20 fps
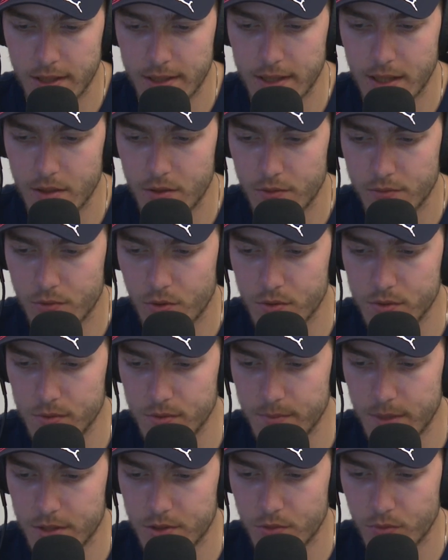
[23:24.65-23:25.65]
And then, of course,
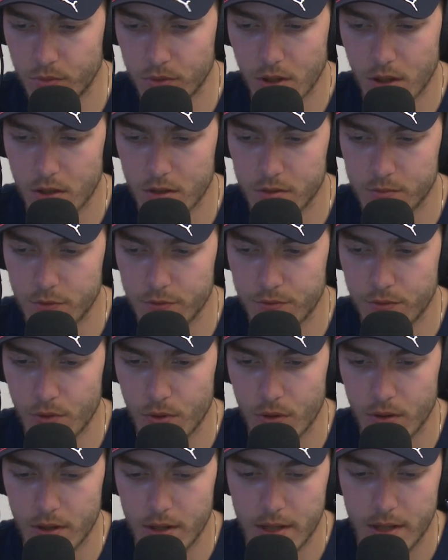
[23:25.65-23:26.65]
we mentioned Ricciardo
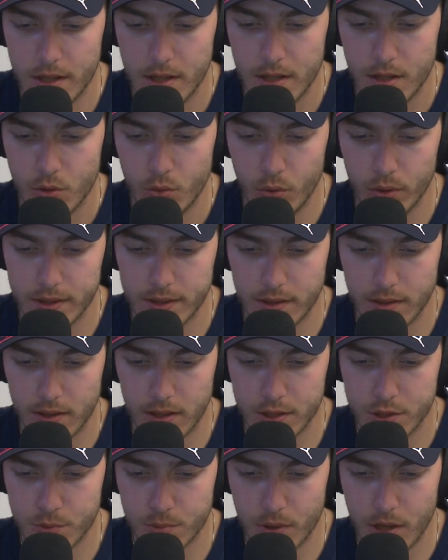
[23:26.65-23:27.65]
before with the
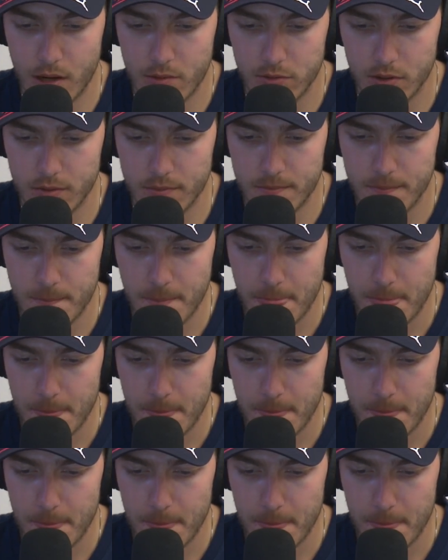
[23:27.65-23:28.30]
clutch problem.